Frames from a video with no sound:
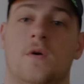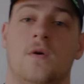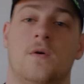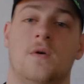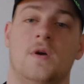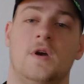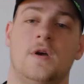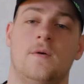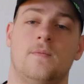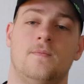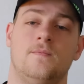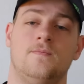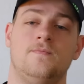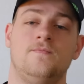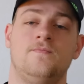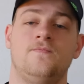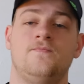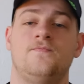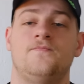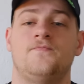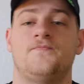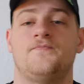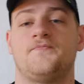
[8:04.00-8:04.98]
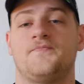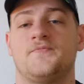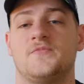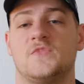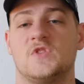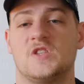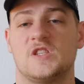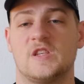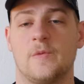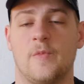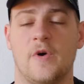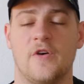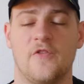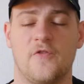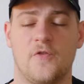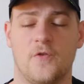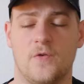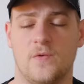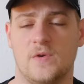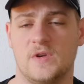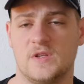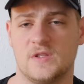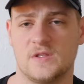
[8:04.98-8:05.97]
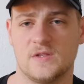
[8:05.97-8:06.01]
Alright. These are my 4
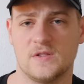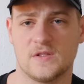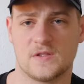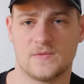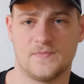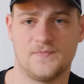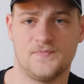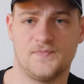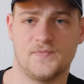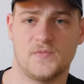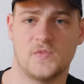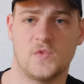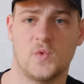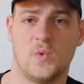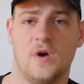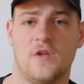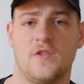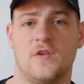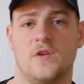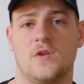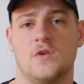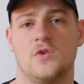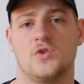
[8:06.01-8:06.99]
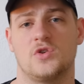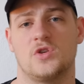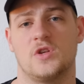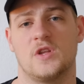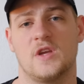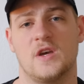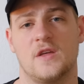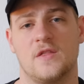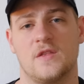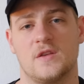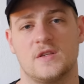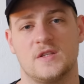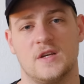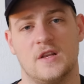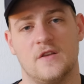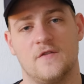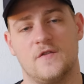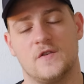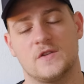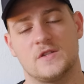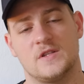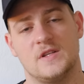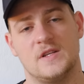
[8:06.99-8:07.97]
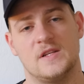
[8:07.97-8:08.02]
reasons why I think you should get the
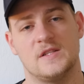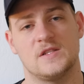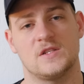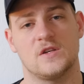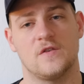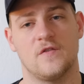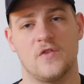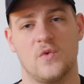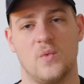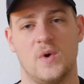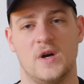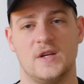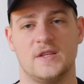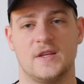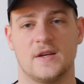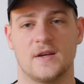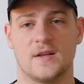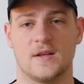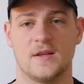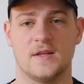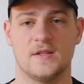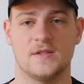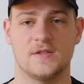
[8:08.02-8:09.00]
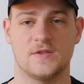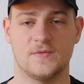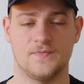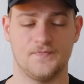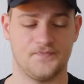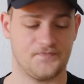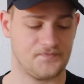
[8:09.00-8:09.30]
telephoto lens over the wide-angle lens.